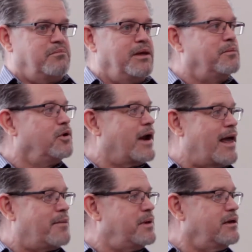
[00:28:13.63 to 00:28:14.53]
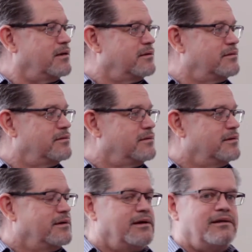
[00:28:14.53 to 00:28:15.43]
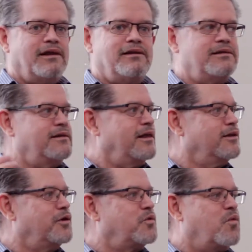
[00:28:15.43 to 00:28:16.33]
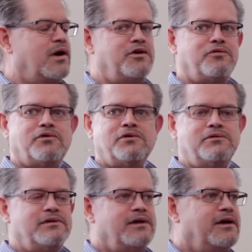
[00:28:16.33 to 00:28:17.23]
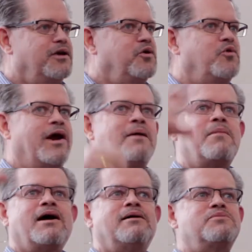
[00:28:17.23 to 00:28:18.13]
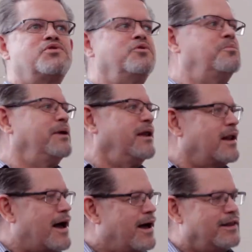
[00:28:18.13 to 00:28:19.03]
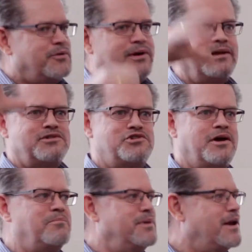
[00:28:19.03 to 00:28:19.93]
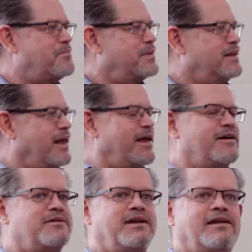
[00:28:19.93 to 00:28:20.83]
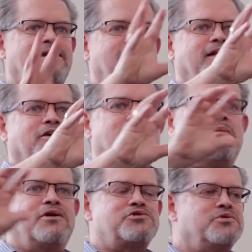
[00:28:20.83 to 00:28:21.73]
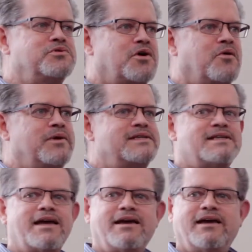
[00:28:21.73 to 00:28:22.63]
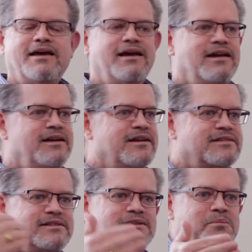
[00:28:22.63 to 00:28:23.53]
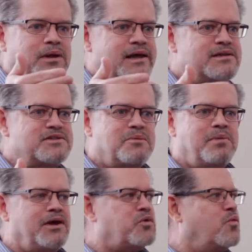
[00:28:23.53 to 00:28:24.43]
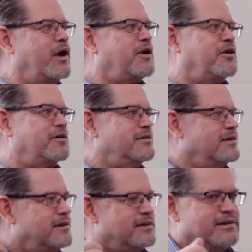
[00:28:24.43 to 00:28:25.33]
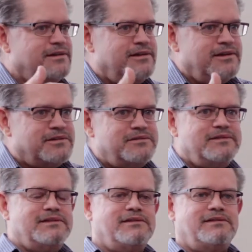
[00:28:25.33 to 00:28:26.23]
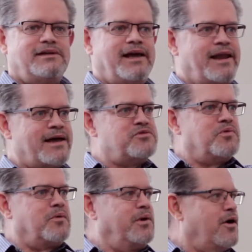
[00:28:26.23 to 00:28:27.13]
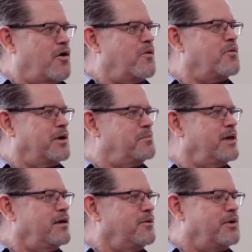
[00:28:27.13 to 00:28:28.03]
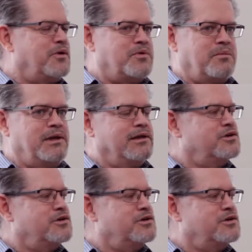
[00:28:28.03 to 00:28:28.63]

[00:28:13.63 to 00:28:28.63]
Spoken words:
People are happy. Yep. They look wonderful. Grandmom's hooping and hollering and jumping up and down, and the commercials always say, the place to be a winner, and that's where we all want to be. We don't want to be